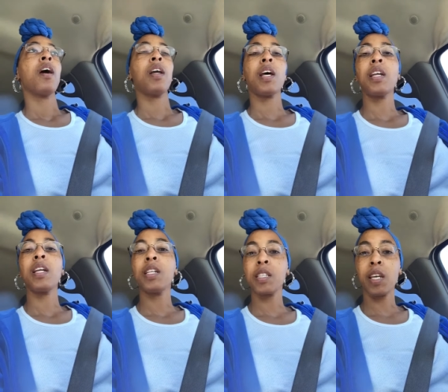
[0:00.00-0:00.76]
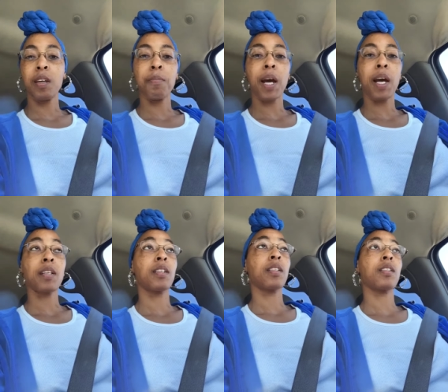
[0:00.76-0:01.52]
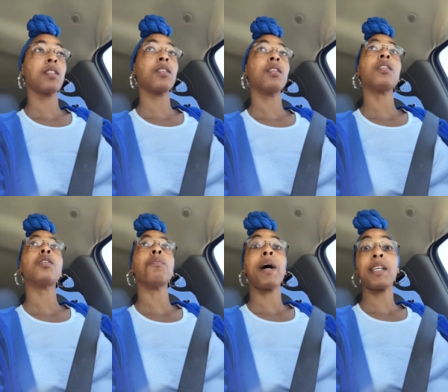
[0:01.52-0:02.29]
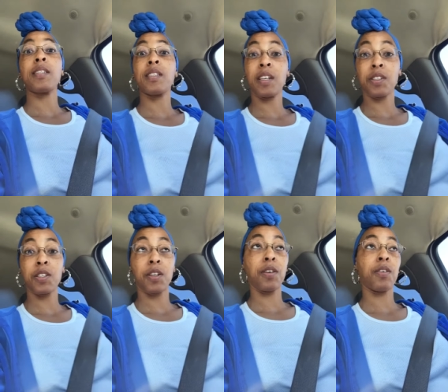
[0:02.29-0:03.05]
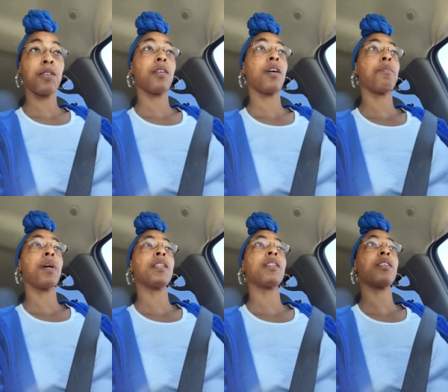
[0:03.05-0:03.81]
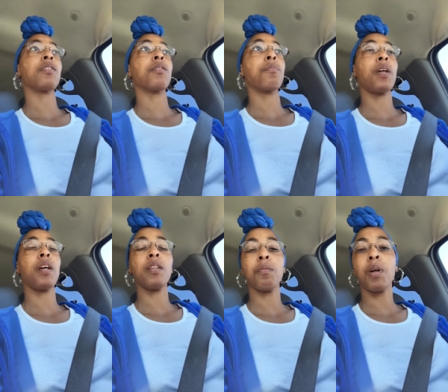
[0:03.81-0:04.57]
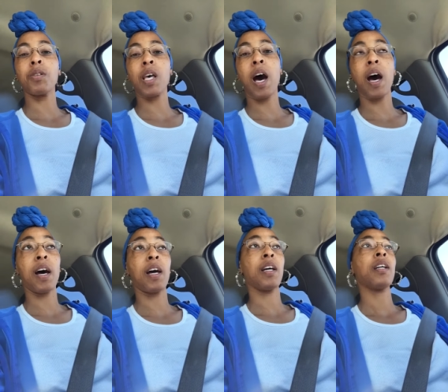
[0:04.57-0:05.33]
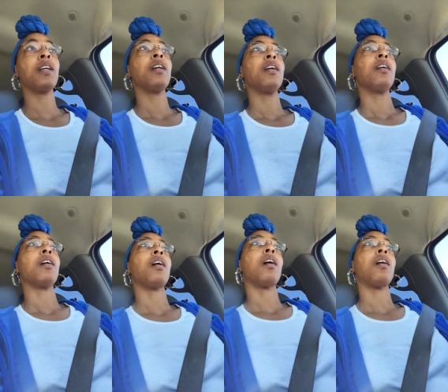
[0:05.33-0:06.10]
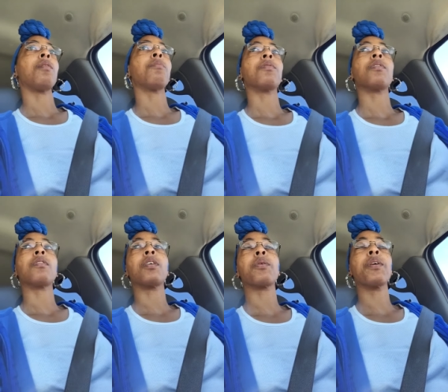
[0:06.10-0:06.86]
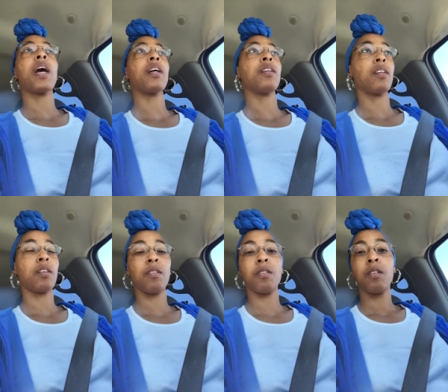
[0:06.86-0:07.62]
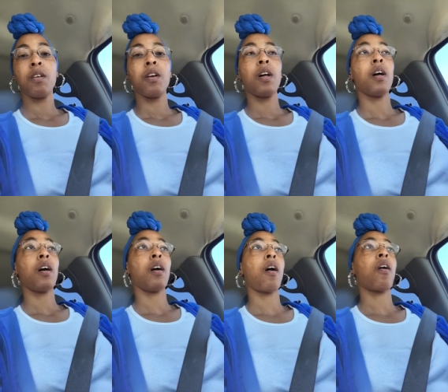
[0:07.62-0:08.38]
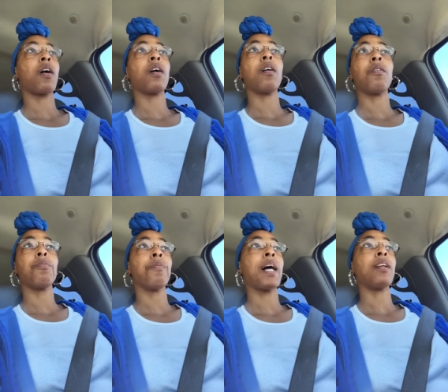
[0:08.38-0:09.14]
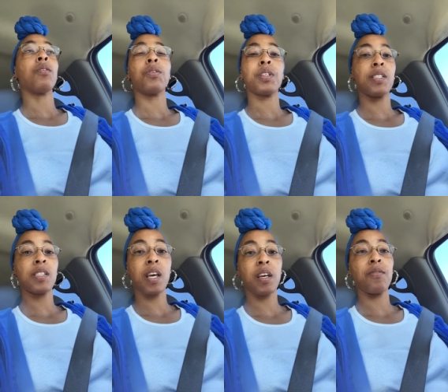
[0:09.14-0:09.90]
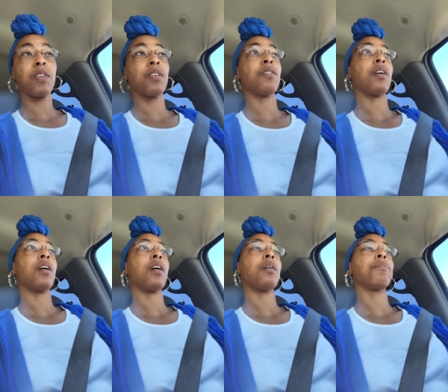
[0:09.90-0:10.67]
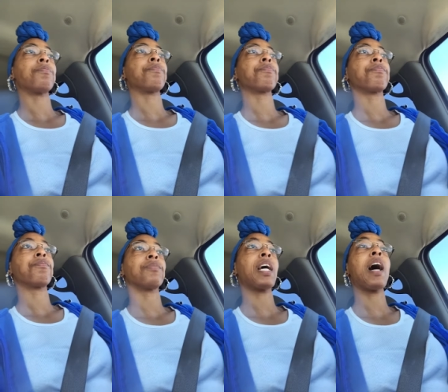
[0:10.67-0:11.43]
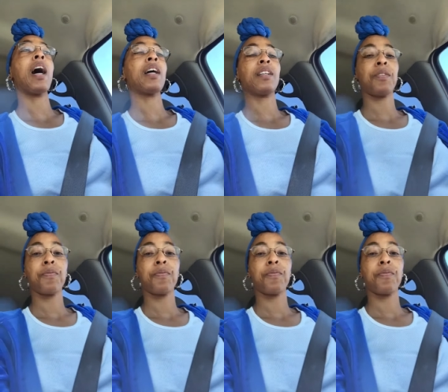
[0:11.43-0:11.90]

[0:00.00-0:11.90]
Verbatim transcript: and I needed to get back to my center, and my center being the Most High um, the Creator, our my Lord and Savior, um, God.